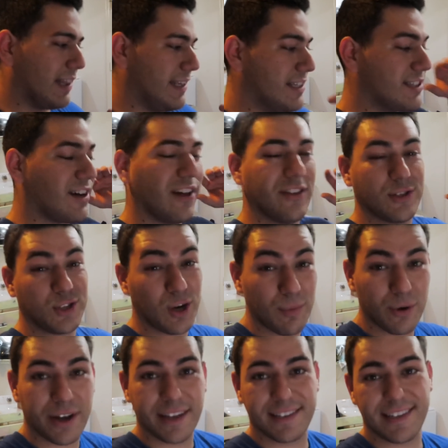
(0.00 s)
least on the
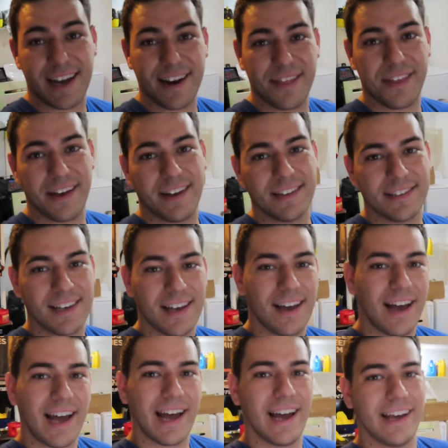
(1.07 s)
turbo kit side of things.
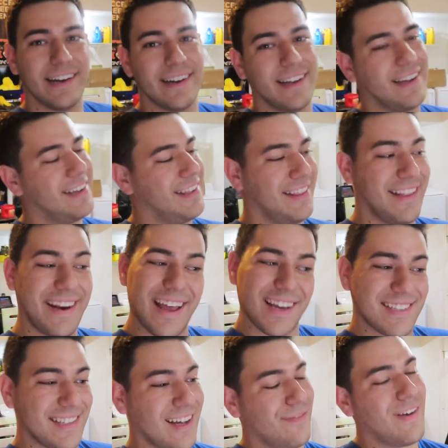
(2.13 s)
And the
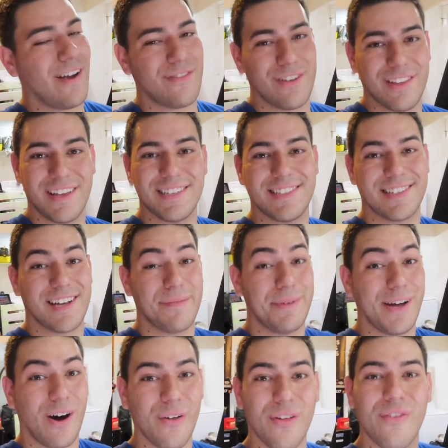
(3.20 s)
next stuff after this is going to
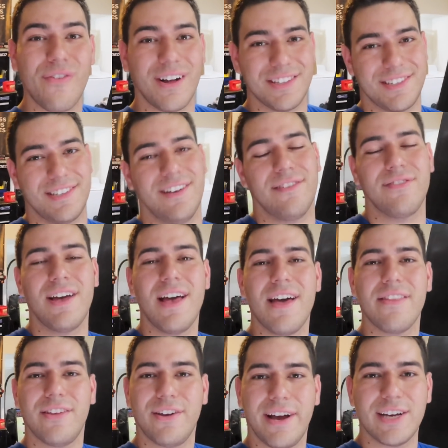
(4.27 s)
be all the fun stuff
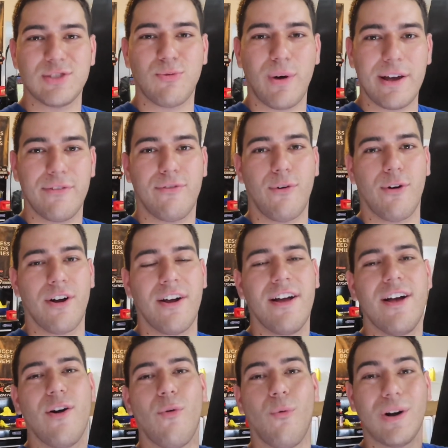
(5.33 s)
that you guys wait for
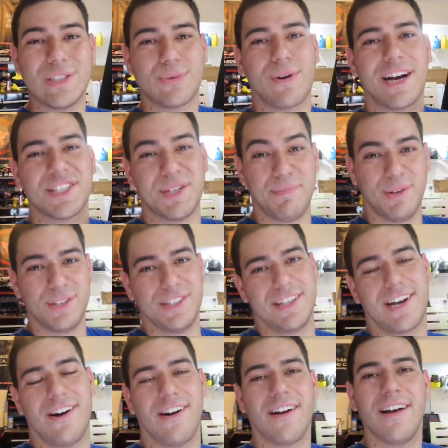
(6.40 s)
once we're actually building
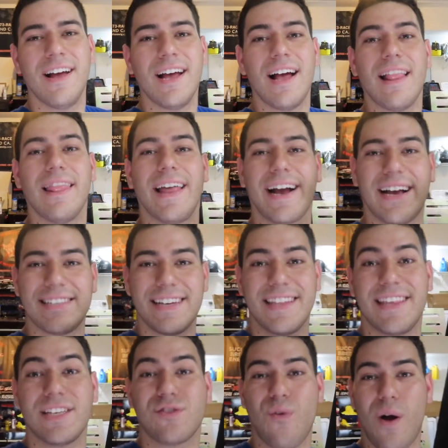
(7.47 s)
the car. Like I
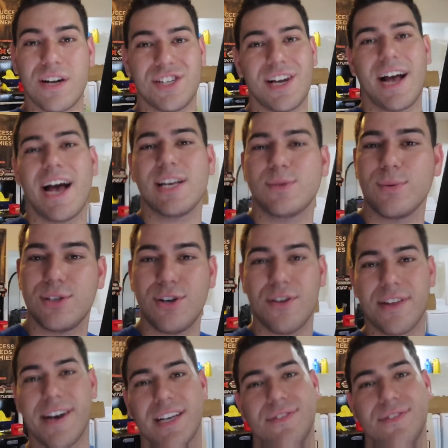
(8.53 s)
said, thanks for watching, guys. We'll see you on the next